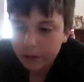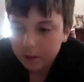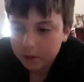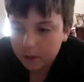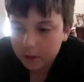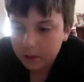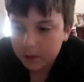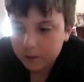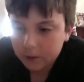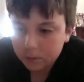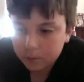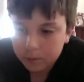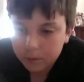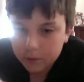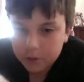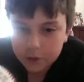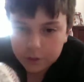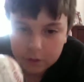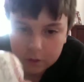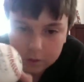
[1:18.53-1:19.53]
The next
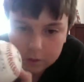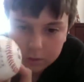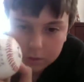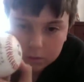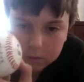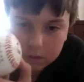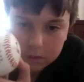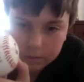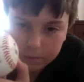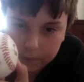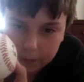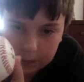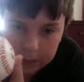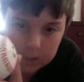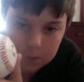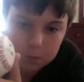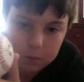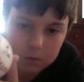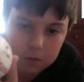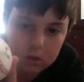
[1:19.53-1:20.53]
pitch is the two-seam
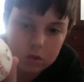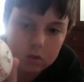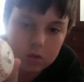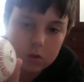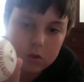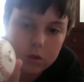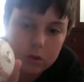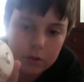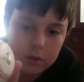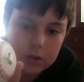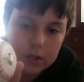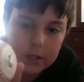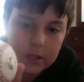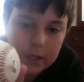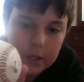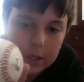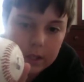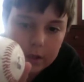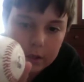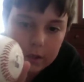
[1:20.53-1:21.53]
fastball. So you
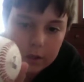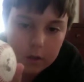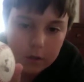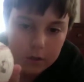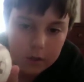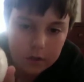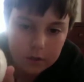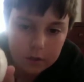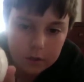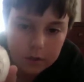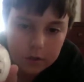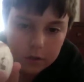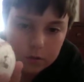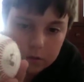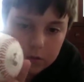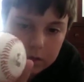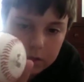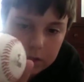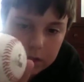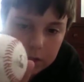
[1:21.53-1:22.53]
take the two
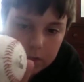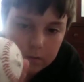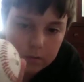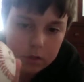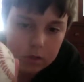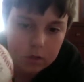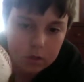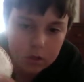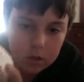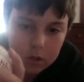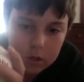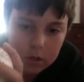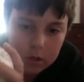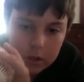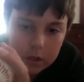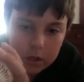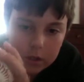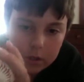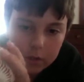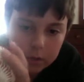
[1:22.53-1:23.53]
seams
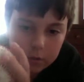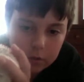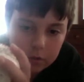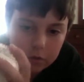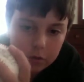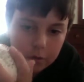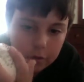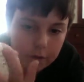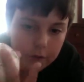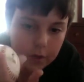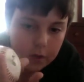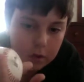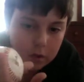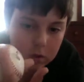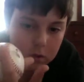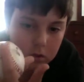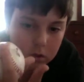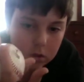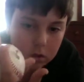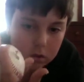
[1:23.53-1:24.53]
and you put your
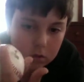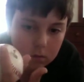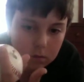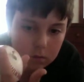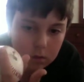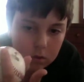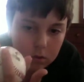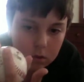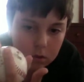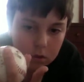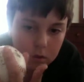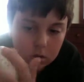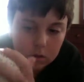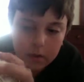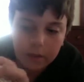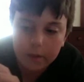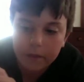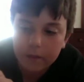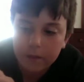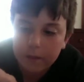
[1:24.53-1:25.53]
fingers on them
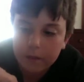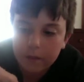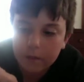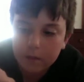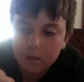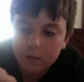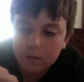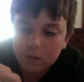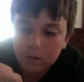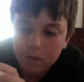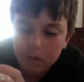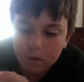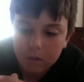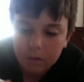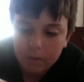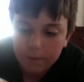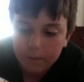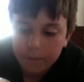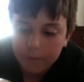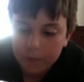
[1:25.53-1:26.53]
like that,
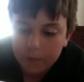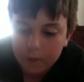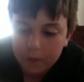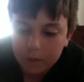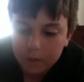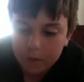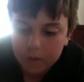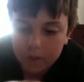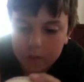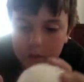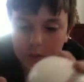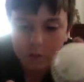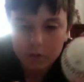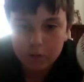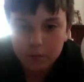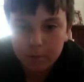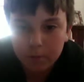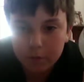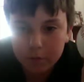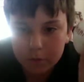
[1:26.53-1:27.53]
and you
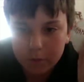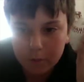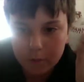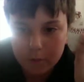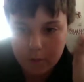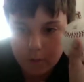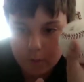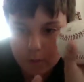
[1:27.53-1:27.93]
just put your thumb